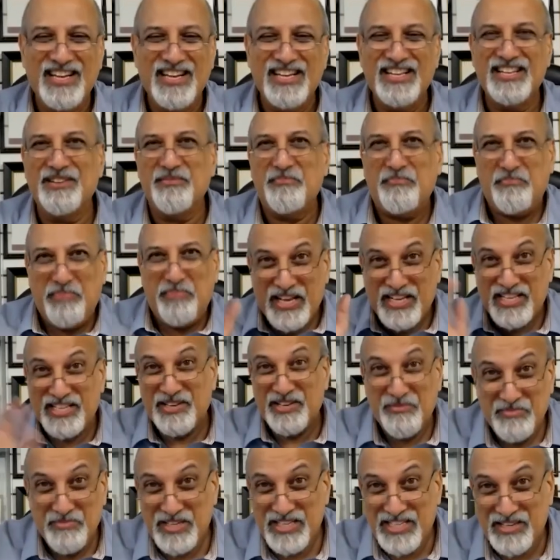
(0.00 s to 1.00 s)
The
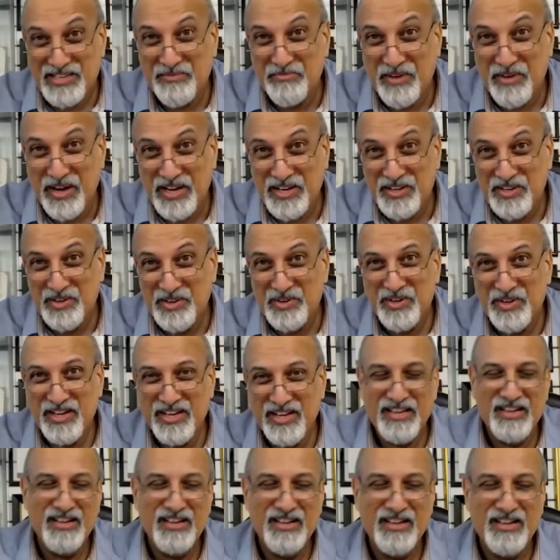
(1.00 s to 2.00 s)
pessimists among you,
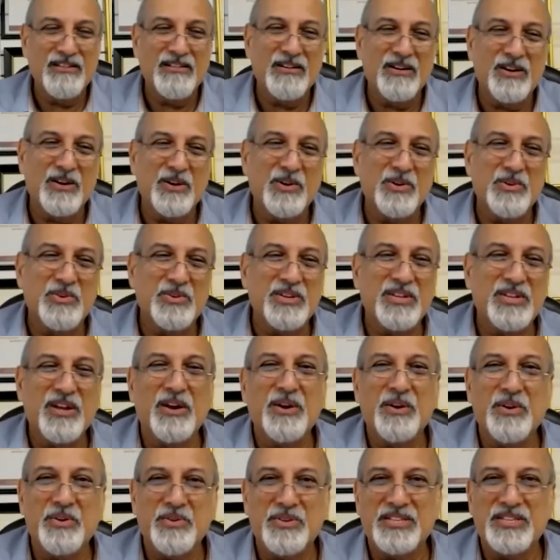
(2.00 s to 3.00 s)
oh
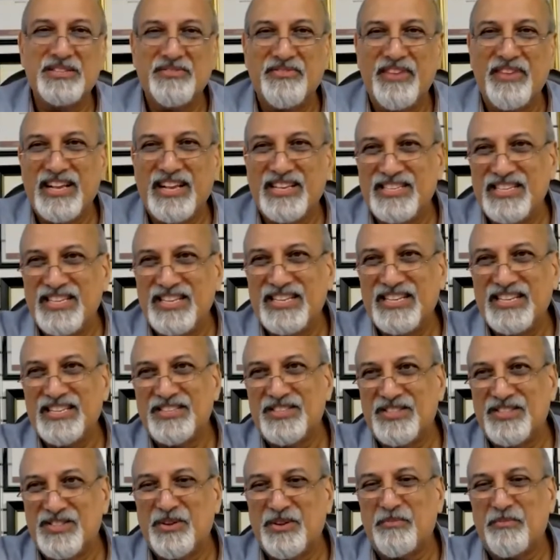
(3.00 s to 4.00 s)
no, this vaccine doesn't
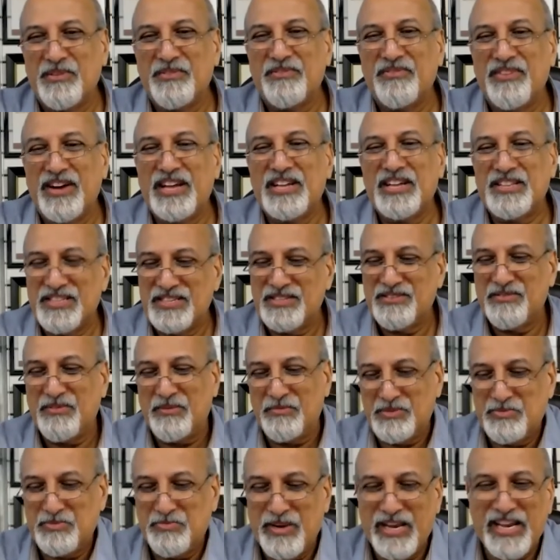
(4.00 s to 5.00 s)
stop the virus from
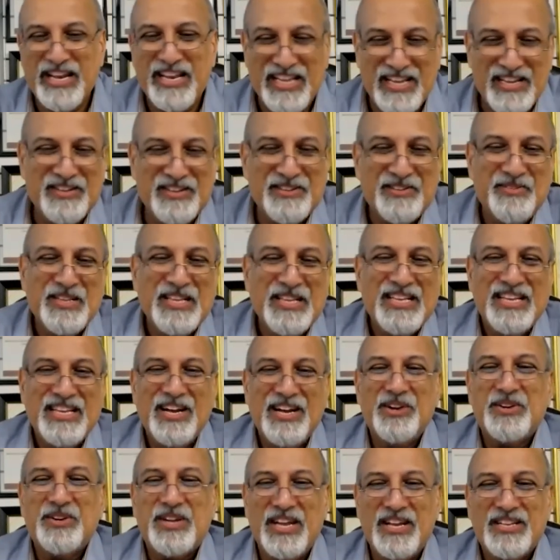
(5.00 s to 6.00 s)
spreading.
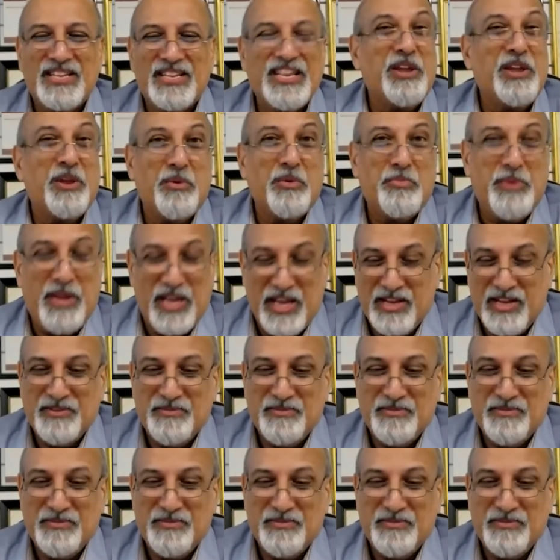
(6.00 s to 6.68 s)
Okay, take your pick.